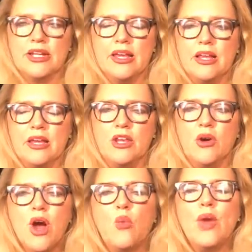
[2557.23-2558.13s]
And,
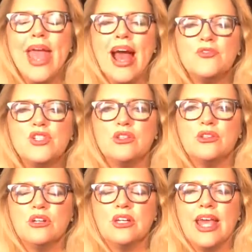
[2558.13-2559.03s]
we have to
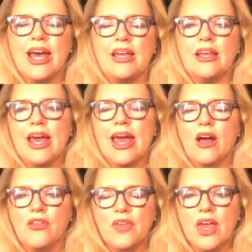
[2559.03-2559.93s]
look at
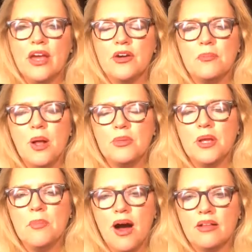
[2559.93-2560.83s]
healthcare and
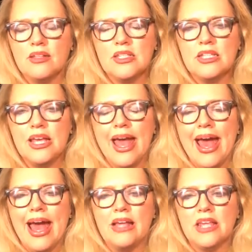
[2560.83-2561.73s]
public policy
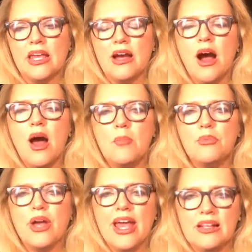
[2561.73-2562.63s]
as a
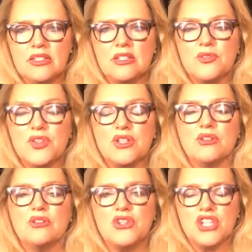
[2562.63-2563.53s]
comprehensive
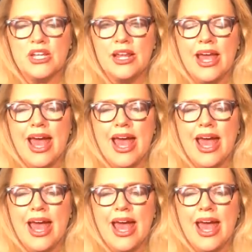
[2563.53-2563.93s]
solution.